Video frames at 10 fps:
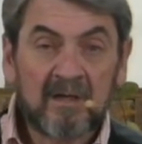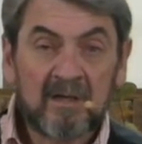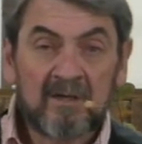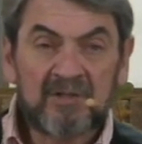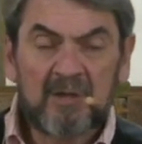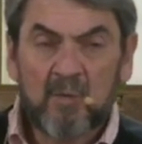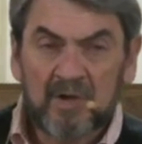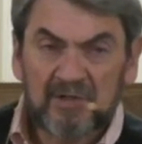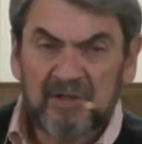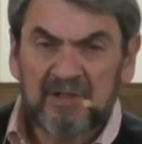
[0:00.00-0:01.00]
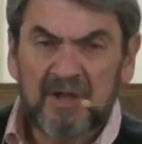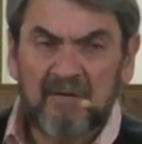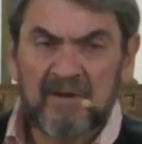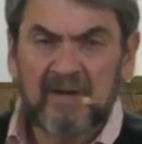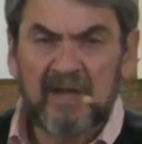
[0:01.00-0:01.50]
You see, once this
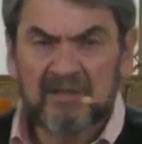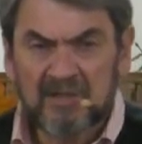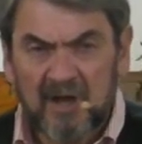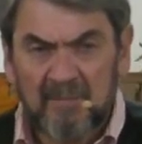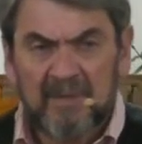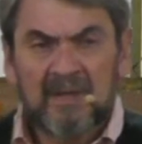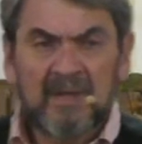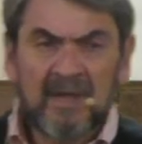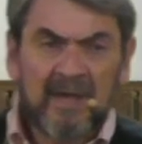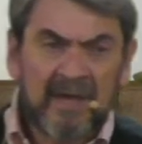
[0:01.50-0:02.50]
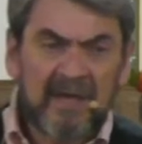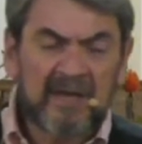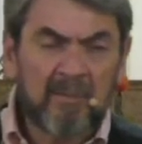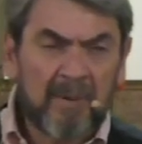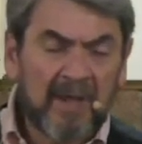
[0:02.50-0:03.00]
covenant has come
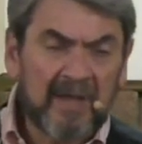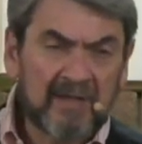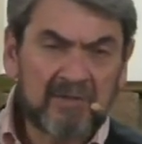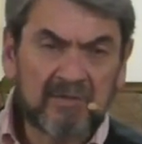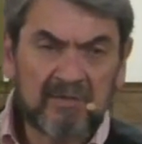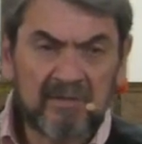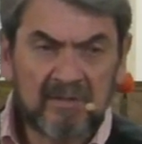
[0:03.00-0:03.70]
into place,